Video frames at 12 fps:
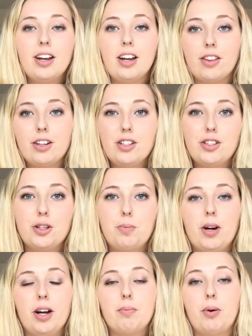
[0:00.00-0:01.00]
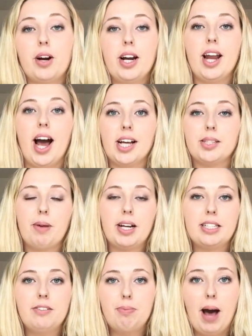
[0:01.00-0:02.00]
Another super important
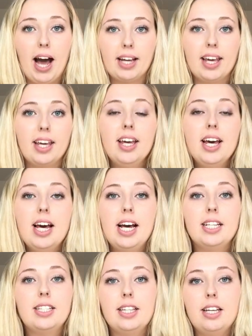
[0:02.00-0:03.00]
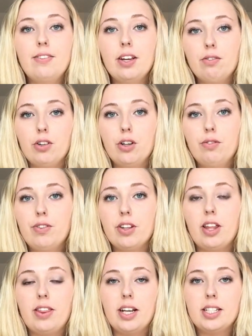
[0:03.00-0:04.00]
aspect of packing is leaving room for
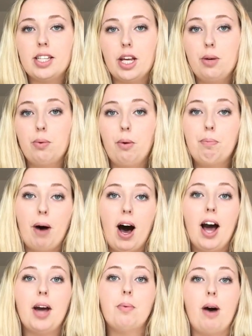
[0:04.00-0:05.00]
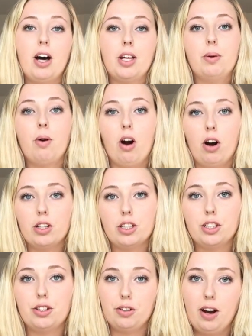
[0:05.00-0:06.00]
the things that you will buy while you are on
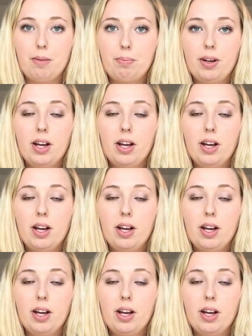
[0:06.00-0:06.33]
your trip.